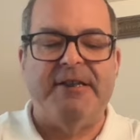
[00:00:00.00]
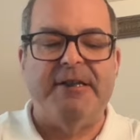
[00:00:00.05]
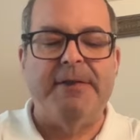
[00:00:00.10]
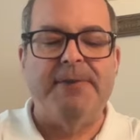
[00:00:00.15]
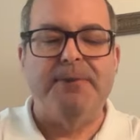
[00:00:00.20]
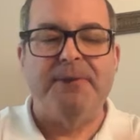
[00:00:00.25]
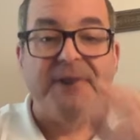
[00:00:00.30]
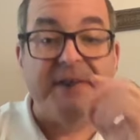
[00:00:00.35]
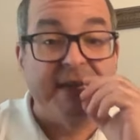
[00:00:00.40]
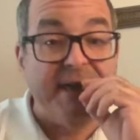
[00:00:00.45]

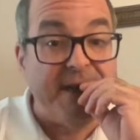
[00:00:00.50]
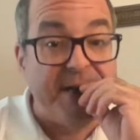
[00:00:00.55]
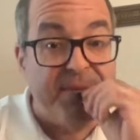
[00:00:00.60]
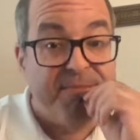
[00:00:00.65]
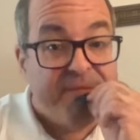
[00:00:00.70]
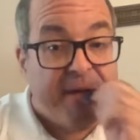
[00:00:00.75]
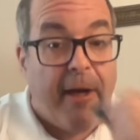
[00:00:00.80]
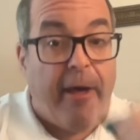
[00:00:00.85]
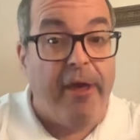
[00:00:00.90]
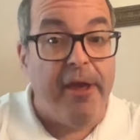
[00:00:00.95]
Hopefully the
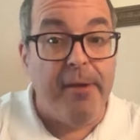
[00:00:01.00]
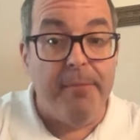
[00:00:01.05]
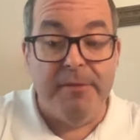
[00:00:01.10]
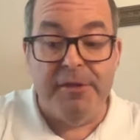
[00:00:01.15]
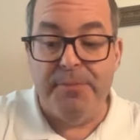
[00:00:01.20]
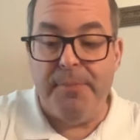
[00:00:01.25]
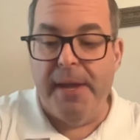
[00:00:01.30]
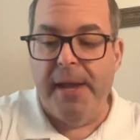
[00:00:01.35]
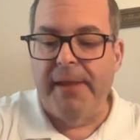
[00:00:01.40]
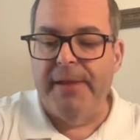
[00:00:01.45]
volume
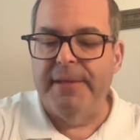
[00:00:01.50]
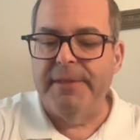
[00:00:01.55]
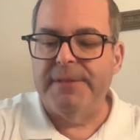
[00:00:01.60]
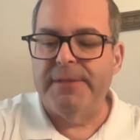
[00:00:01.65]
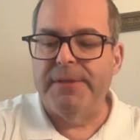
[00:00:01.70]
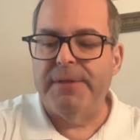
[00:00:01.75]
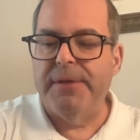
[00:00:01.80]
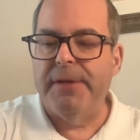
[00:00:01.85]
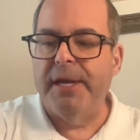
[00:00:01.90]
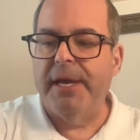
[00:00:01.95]
is
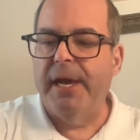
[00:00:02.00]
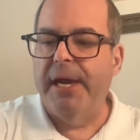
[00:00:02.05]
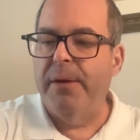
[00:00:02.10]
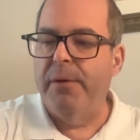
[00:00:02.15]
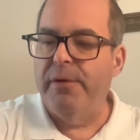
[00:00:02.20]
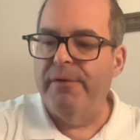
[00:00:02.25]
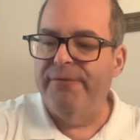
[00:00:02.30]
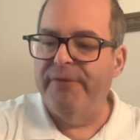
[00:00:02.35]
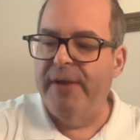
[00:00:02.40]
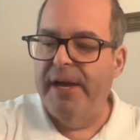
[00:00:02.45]
balanced okay.
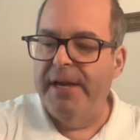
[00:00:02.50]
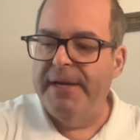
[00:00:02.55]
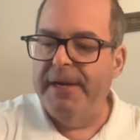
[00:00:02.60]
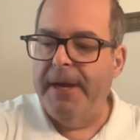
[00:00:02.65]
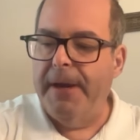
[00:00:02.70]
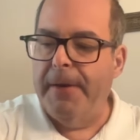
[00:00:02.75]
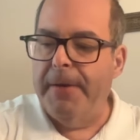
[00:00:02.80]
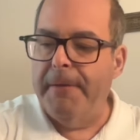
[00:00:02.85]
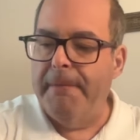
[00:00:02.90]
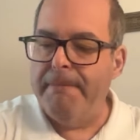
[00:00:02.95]
We'll find
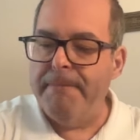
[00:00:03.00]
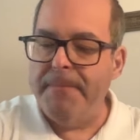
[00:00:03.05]
out.